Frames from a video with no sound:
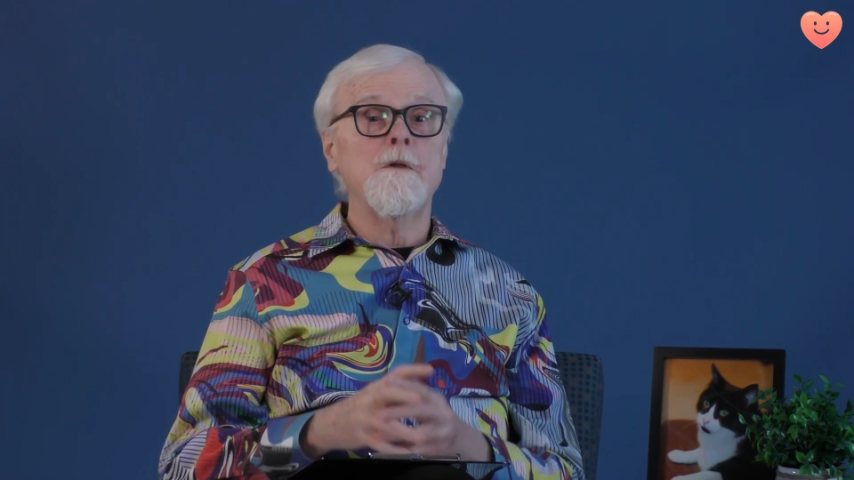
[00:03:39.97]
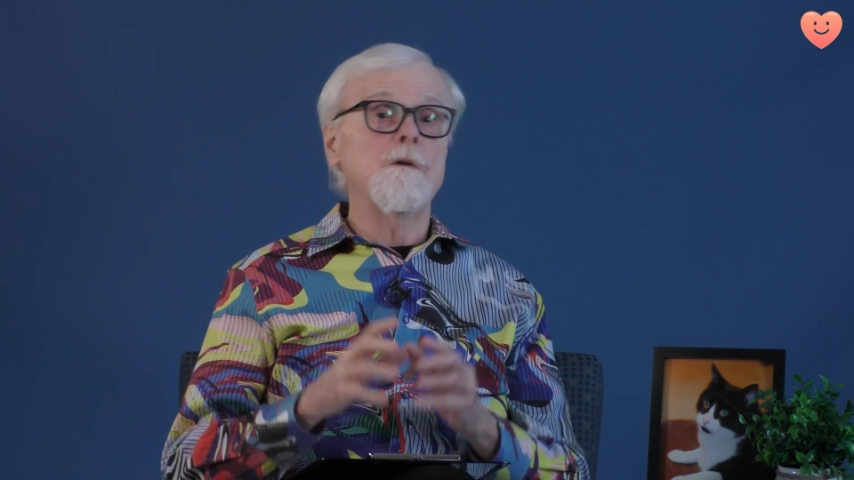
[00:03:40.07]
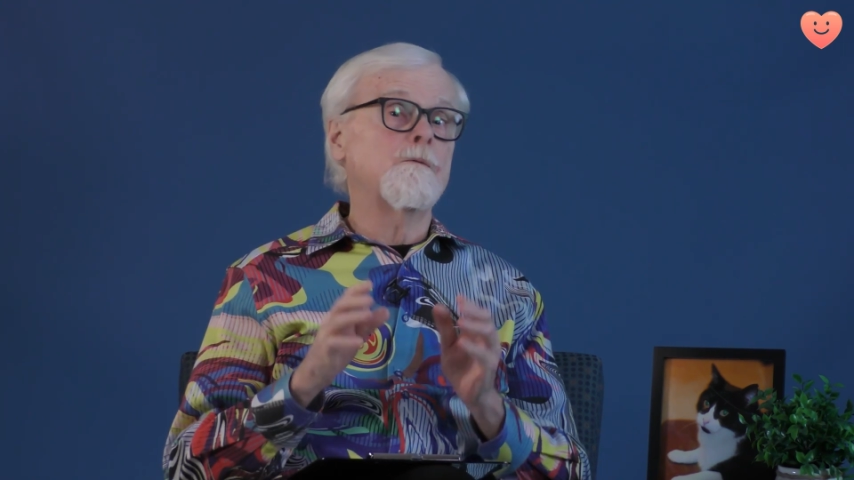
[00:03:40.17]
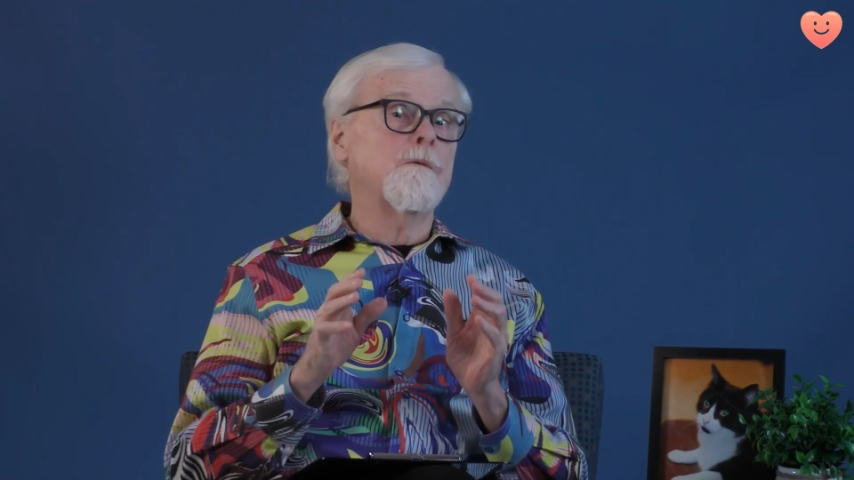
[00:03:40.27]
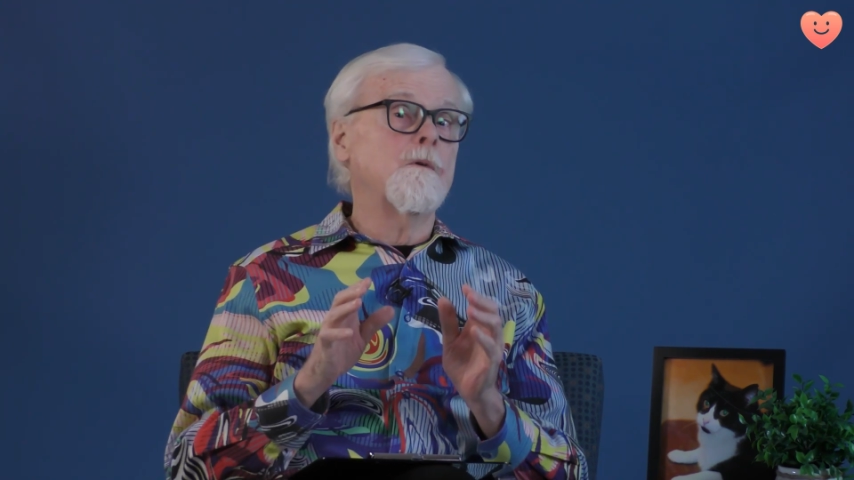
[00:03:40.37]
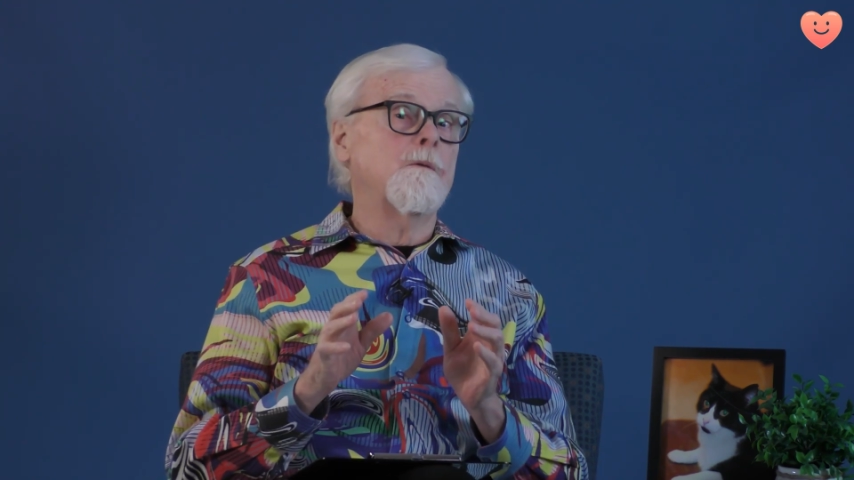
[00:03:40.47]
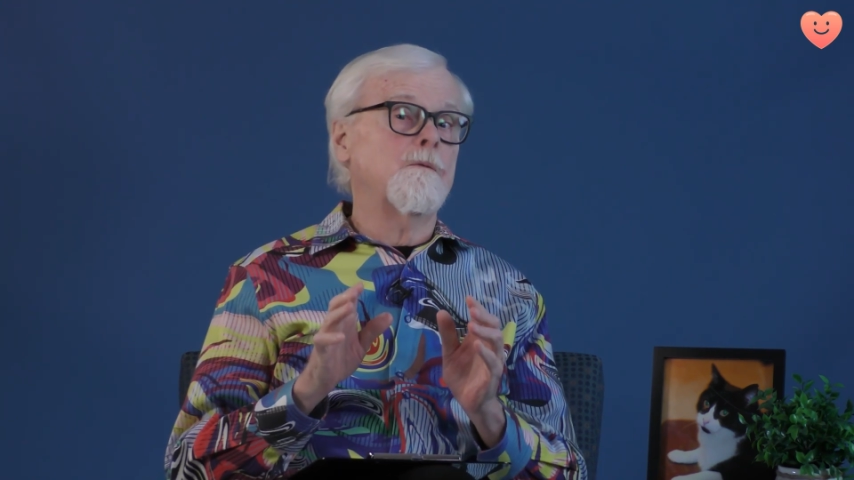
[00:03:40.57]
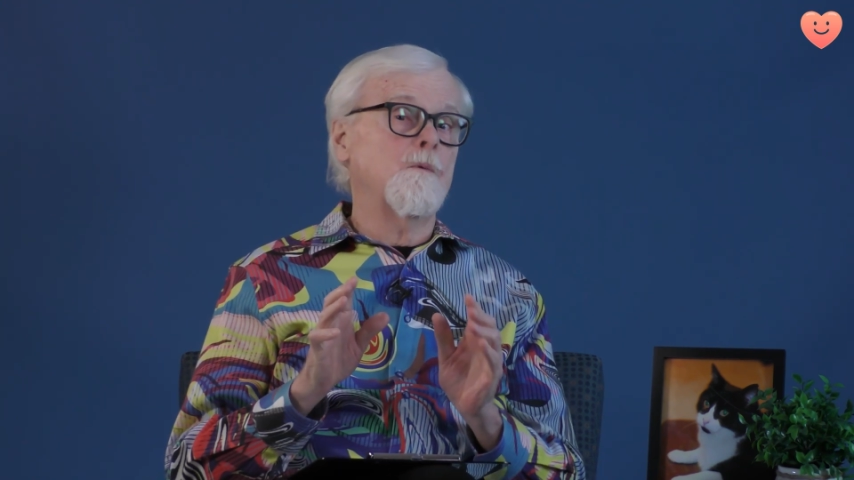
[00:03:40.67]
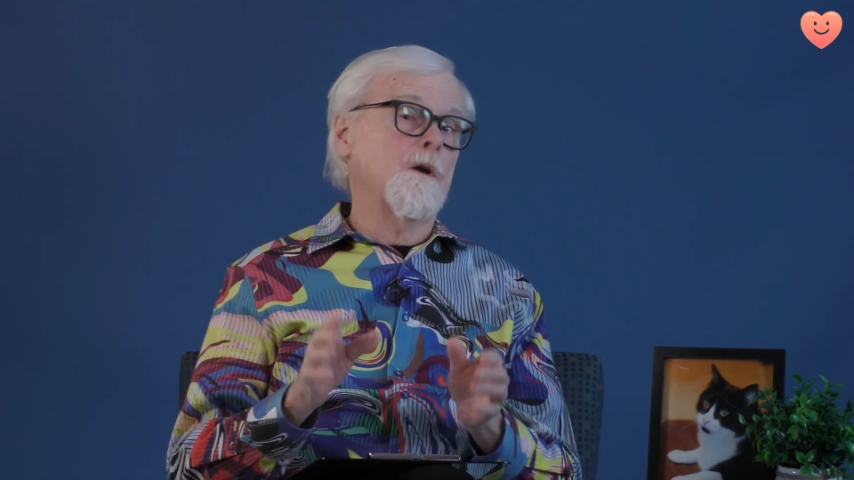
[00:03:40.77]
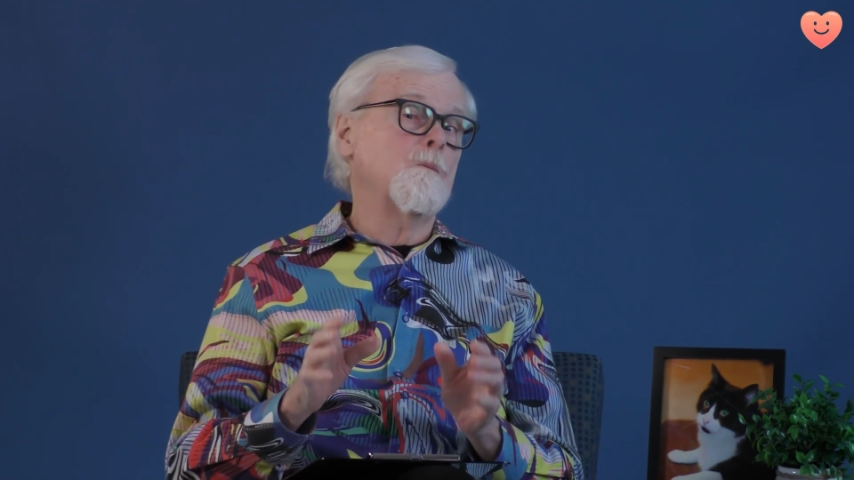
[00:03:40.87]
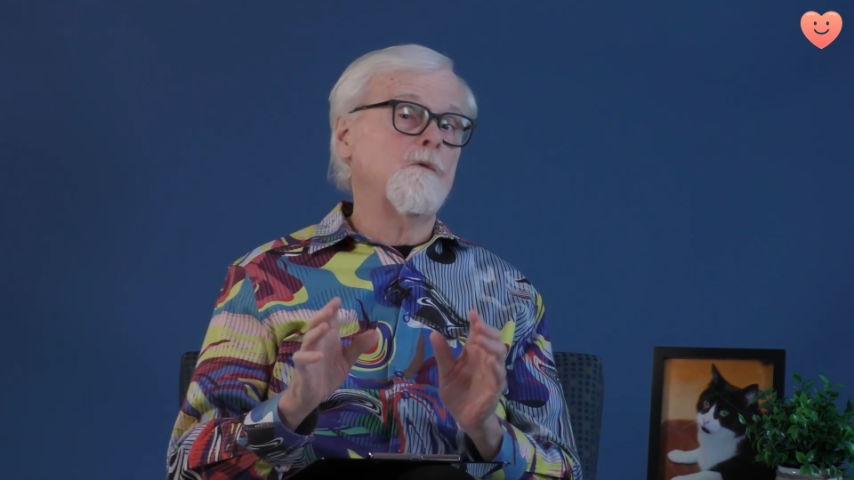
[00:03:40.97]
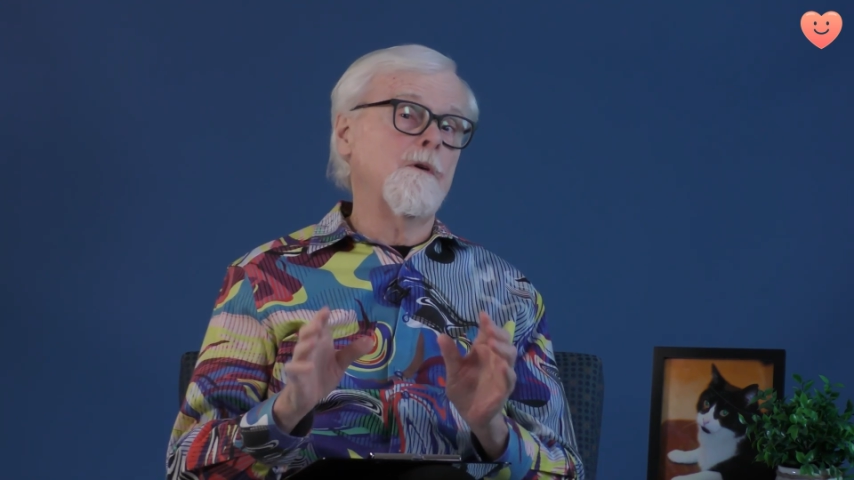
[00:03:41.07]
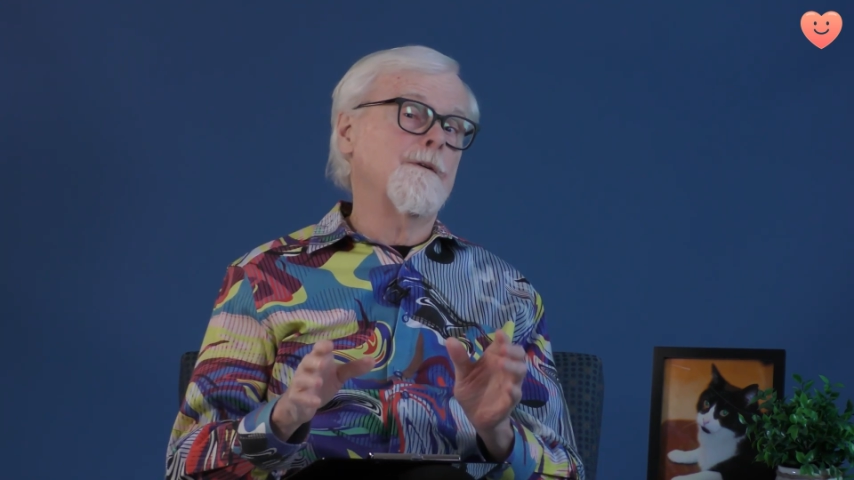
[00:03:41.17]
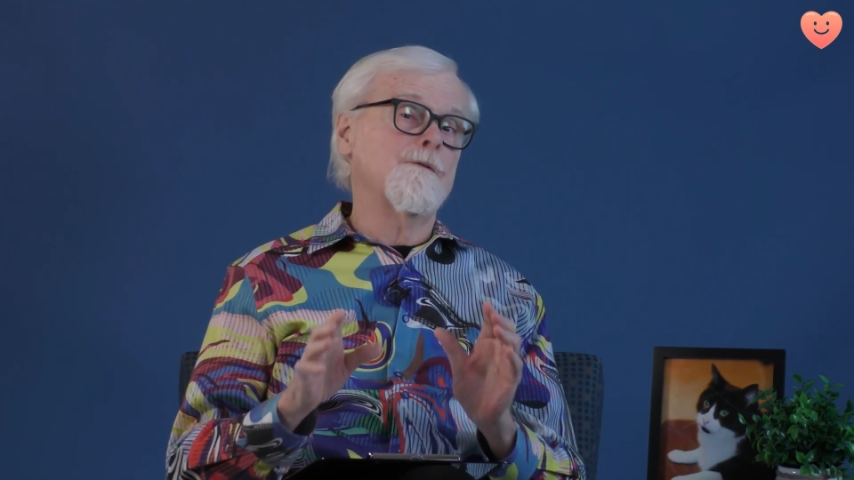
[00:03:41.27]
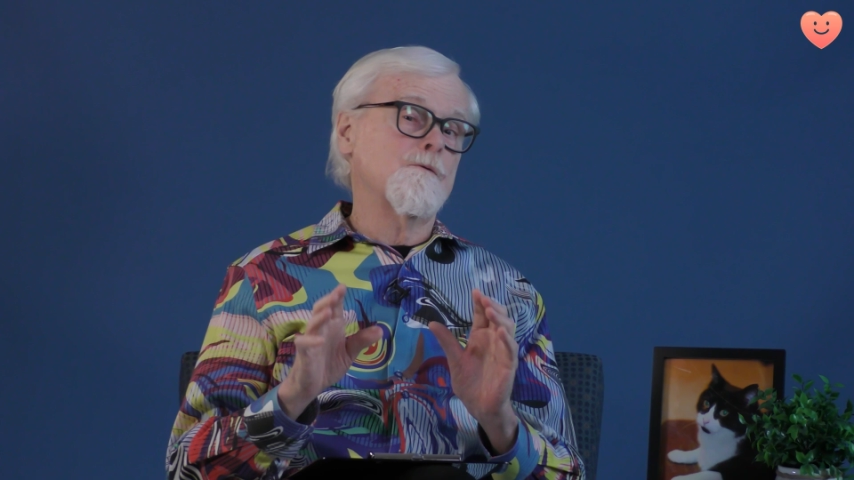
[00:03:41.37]
if what I'm
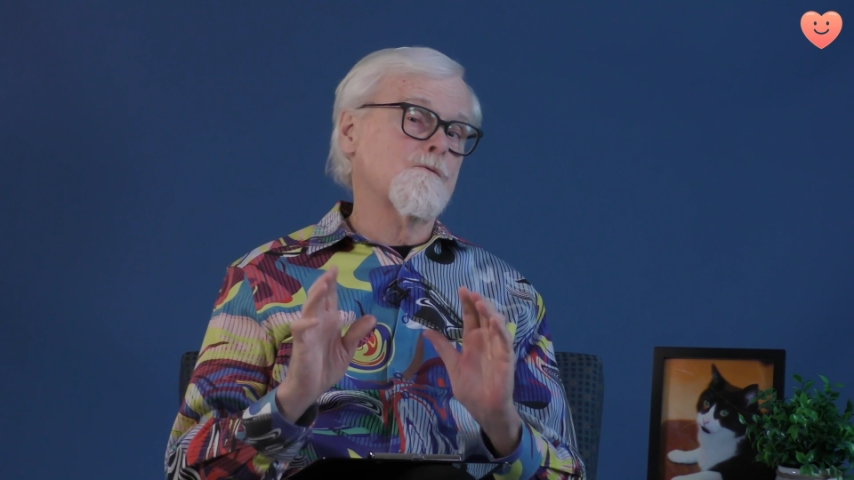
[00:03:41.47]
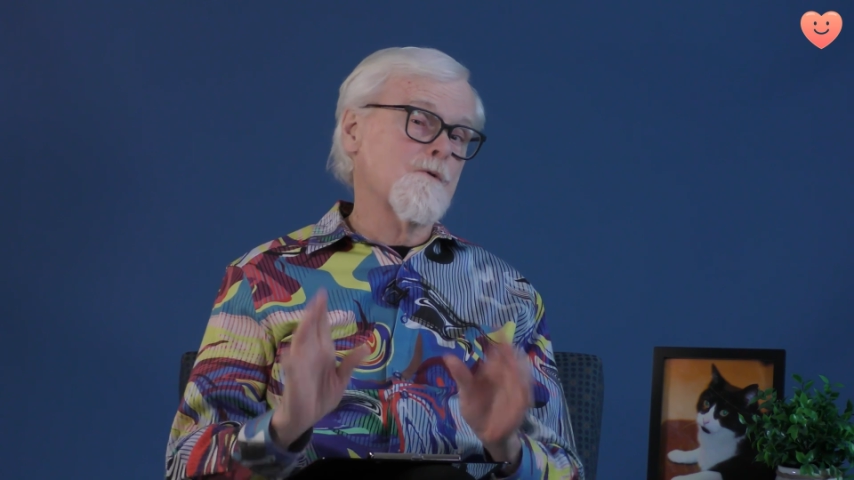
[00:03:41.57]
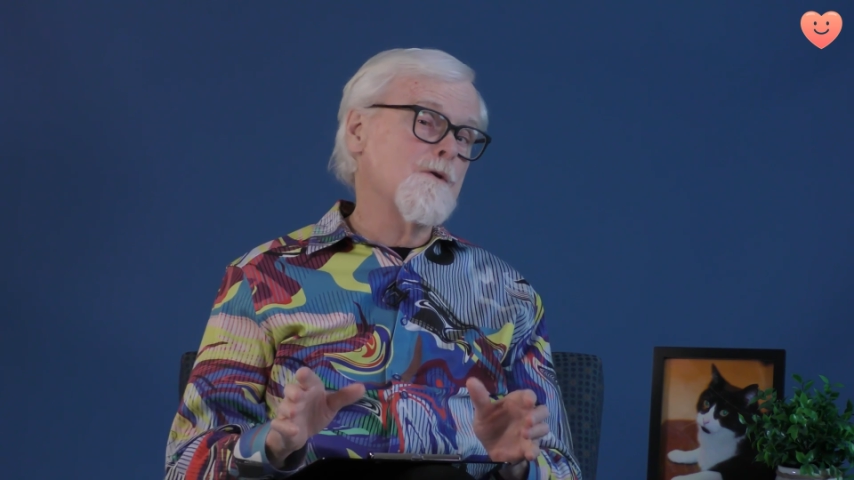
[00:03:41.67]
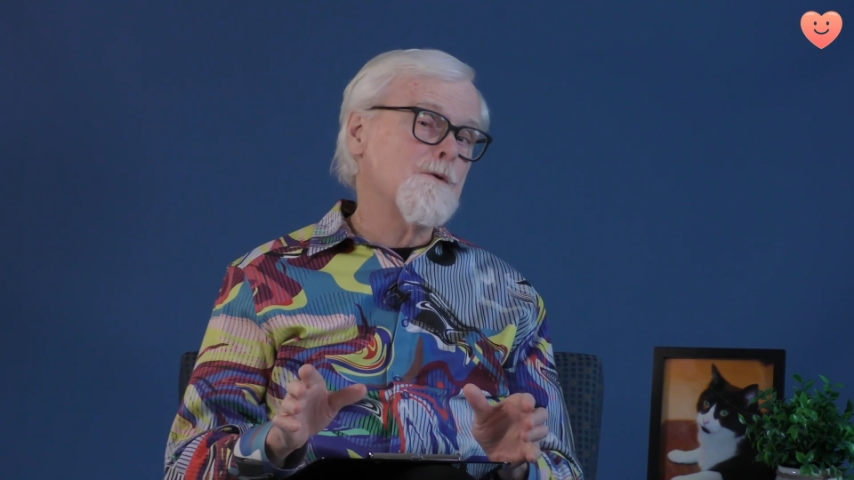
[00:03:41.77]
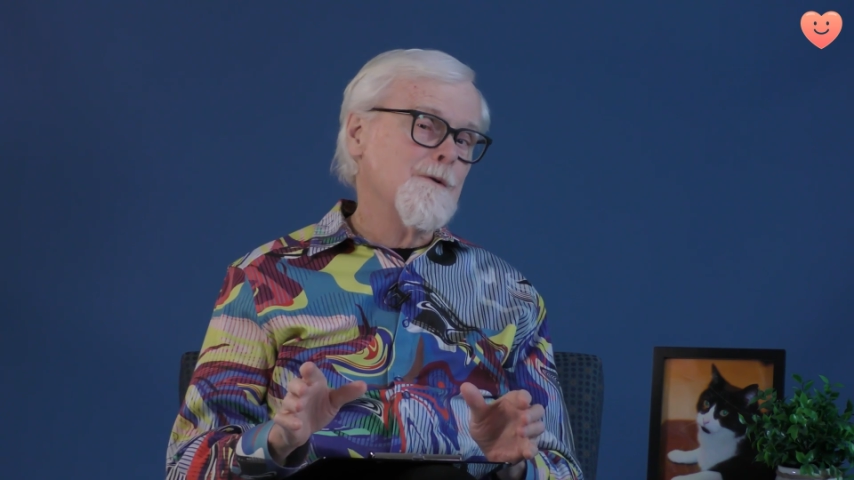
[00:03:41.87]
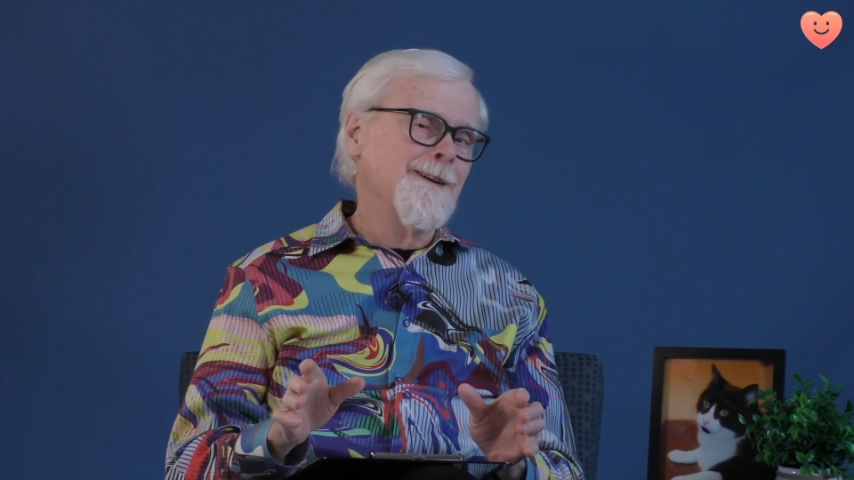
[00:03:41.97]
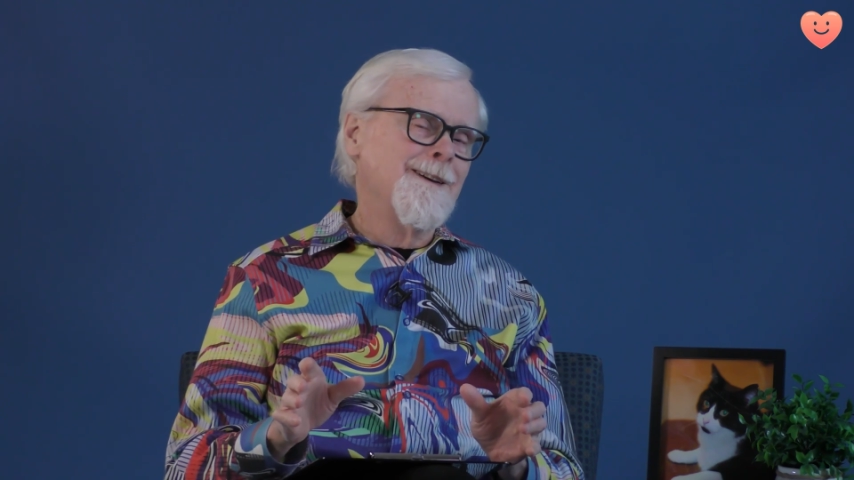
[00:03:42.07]
saying is true,